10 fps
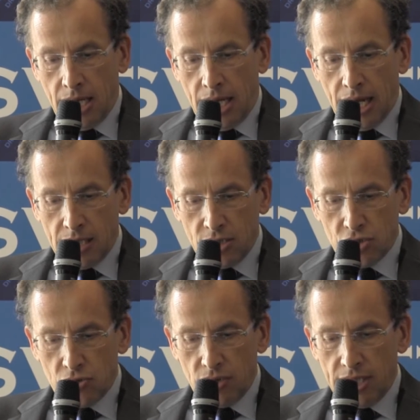and
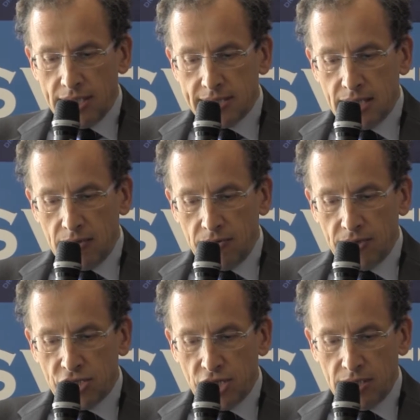assure itself a
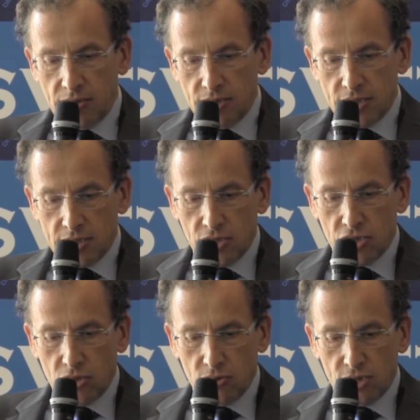generous
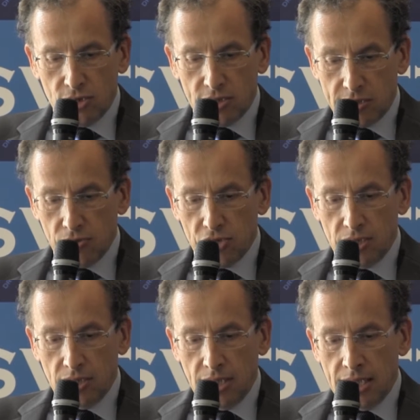
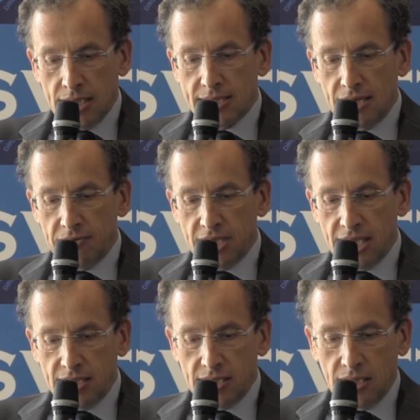social safety
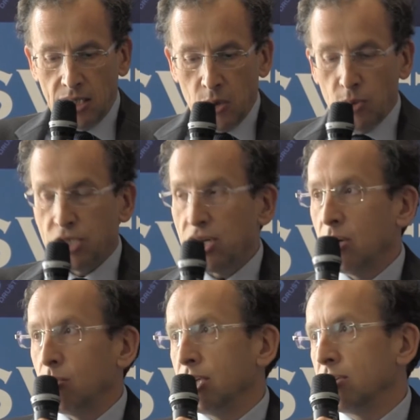net, which I
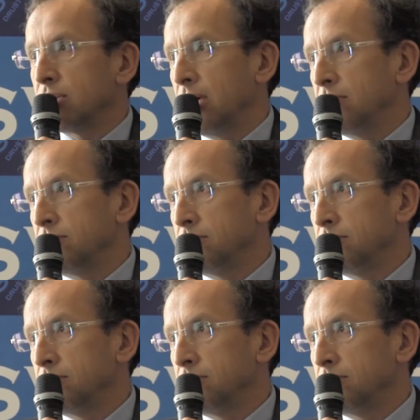will not have.